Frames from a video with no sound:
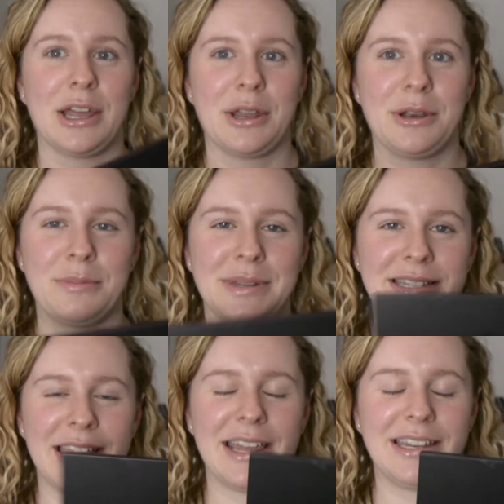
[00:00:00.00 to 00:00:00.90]
number
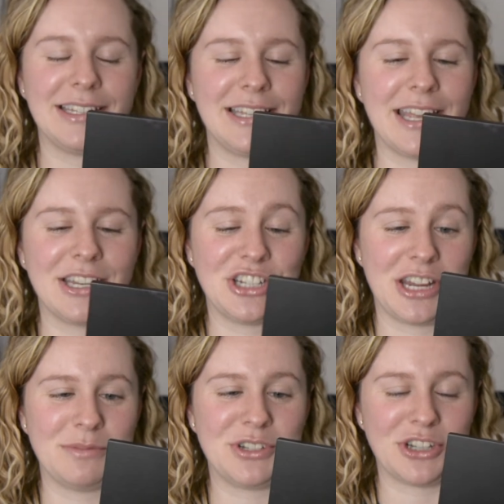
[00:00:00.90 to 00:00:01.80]
10 is the
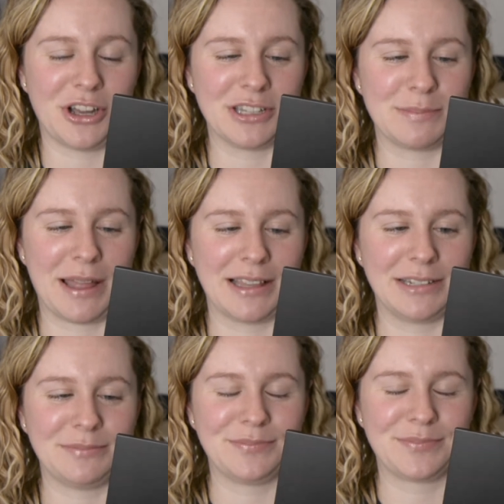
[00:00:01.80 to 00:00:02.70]
James Charles
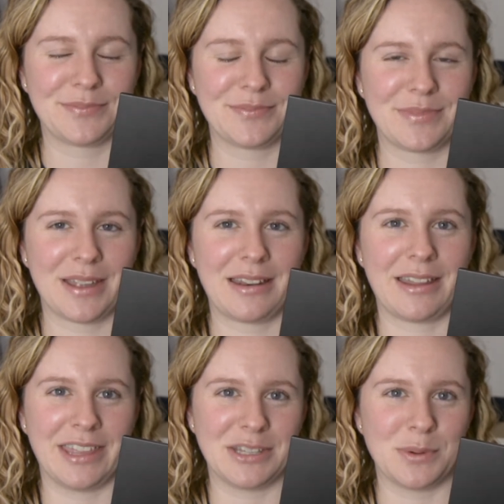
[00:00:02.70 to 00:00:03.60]
palette. Now
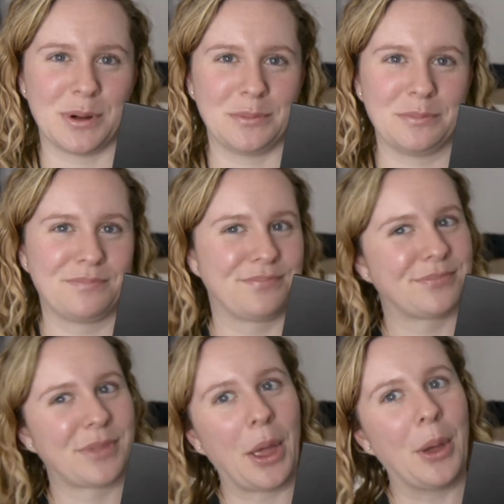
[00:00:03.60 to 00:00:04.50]
this one
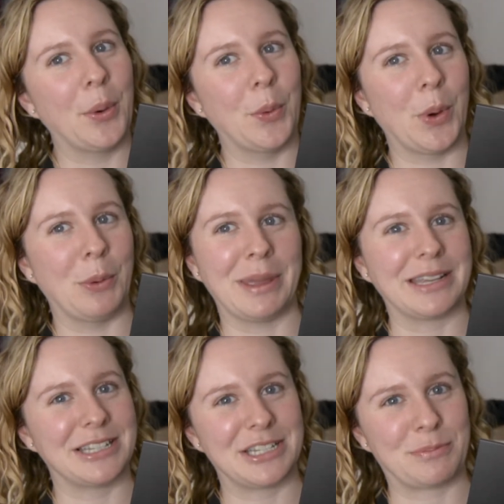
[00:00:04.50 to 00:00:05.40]
won't make
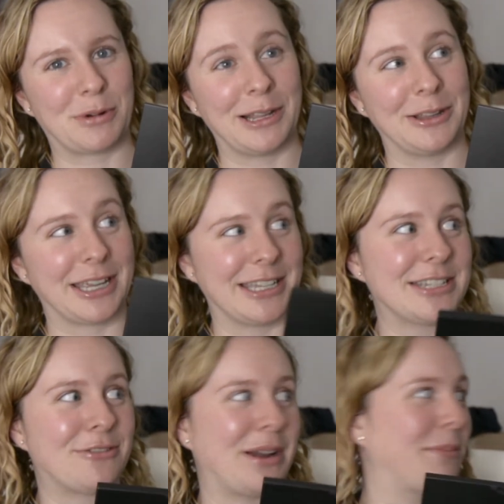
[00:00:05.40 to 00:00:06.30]
such a pretty look. It's
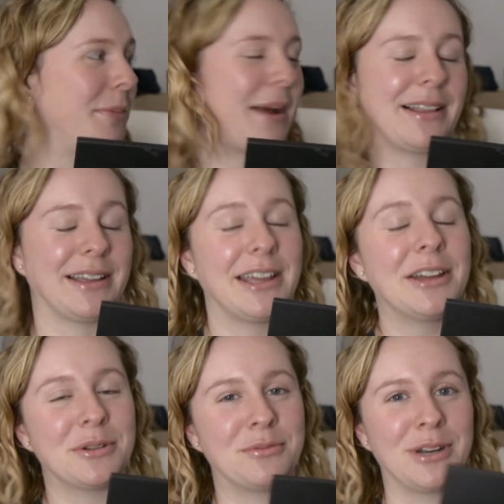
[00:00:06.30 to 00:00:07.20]
a rainbow palette. It
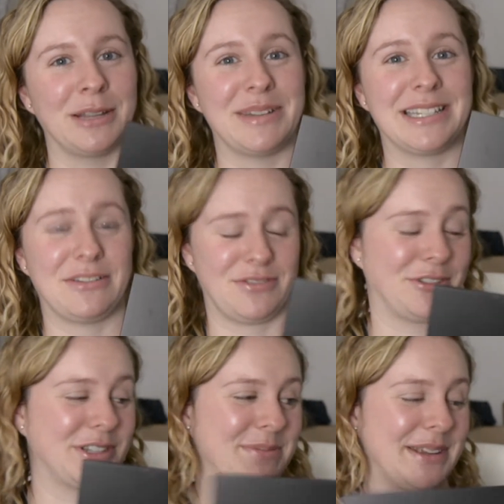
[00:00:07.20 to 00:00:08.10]
would really be
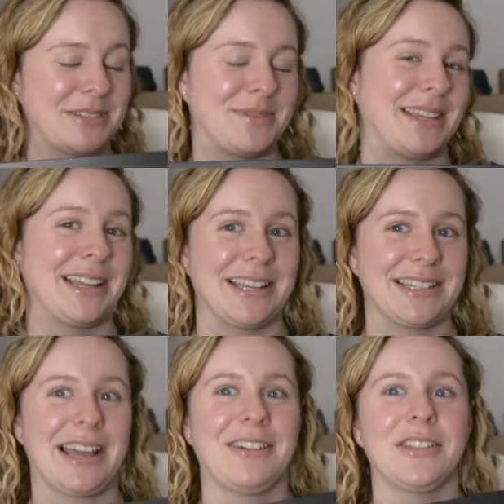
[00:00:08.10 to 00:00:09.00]
difficult to make something
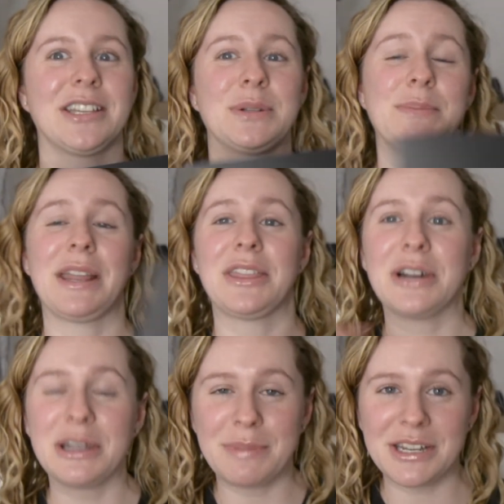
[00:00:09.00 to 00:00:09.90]
nice out of this one, but I
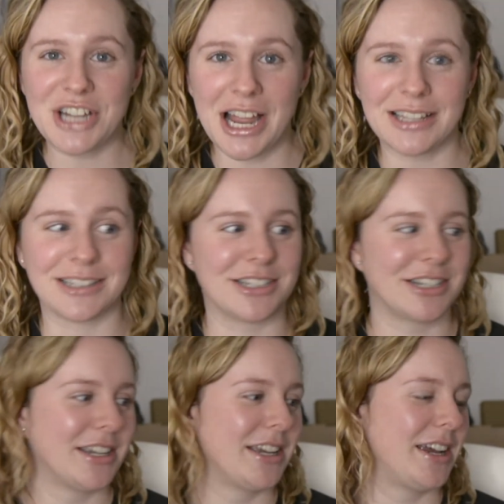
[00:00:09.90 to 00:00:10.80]
thought it would be a challenge.
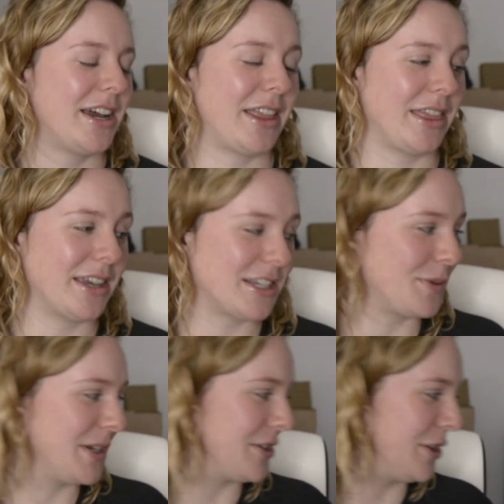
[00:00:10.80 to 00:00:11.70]
And that's
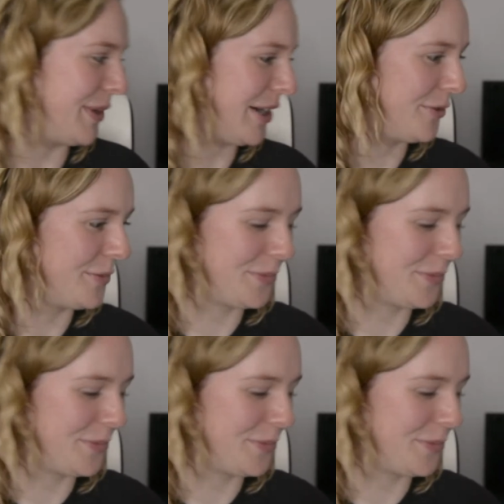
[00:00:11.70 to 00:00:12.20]
what it's all about.